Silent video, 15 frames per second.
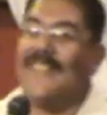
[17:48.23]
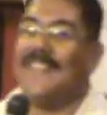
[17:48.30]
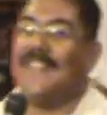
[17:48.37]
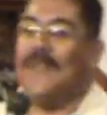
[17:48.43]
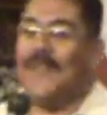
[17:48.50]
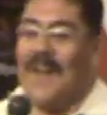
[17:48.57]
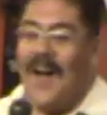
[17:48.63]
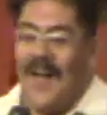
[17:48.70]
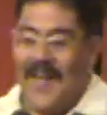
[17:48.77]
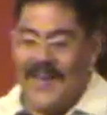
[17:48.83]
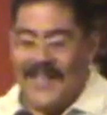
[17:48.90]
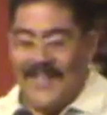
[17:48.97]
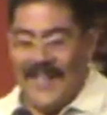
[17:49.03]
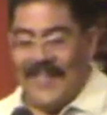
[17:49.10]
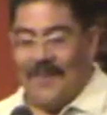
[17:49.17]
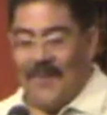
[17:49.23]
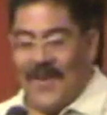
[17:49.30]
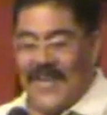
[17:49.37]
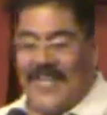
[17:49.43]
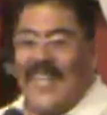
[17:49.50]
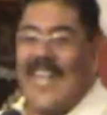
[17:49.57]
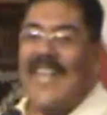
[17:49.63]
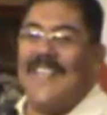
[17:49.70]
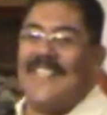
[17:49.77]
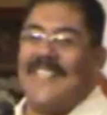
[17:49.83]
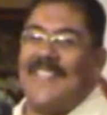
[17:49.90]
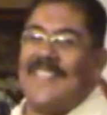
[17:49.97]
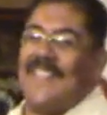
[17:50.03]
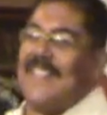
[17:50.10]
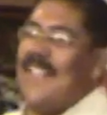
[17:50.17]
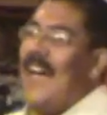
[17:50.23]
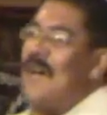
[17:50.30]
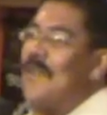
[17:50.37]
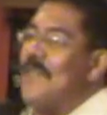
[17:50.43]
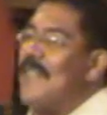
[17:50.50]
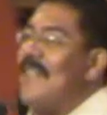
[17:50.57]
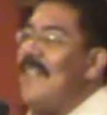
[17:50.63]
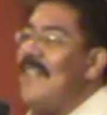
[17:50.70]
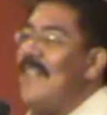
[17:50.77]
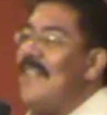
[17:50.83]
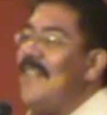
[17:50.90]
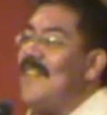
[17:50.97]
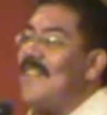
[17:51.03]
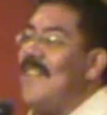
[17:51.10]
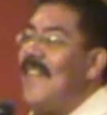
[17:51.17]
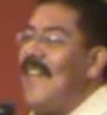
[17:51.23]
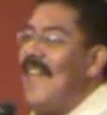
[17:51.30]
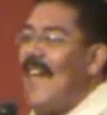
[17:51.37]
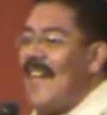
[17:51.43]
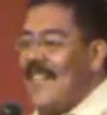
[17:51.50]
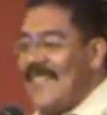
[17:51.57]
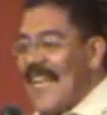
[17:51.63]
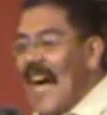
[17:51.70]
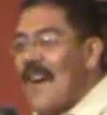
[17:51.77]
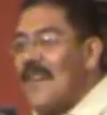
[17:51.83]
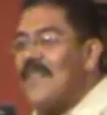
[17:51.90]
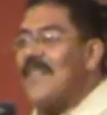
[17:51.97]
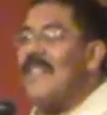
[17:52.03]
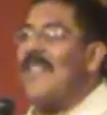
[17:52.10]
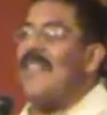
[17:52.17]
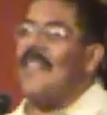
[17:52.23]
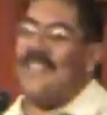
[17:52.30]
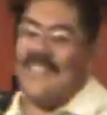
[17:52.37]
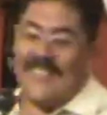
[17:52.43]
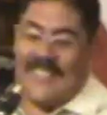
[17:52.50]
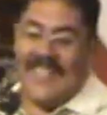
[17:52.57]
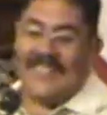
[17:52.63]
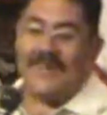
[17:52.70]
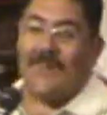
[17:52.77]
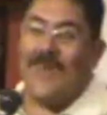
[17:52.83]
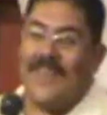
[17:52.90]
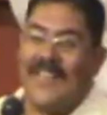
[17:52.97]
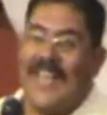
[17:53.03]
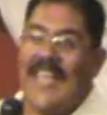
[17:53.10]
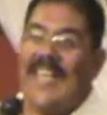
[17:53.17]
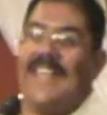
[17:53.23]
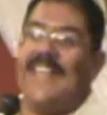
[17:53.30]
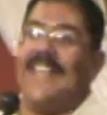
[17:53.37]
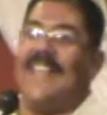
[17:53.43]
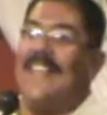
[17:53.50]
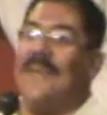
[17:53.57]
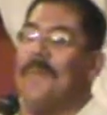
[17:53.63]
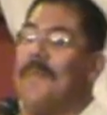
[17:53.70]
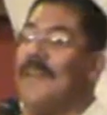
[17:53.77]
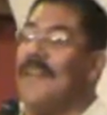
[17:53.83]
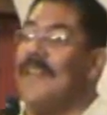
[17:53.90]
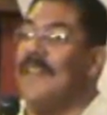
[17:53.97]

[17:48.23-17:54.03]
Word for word: To God, and one day is as a thousand years, and a thousand years is as one day to Him.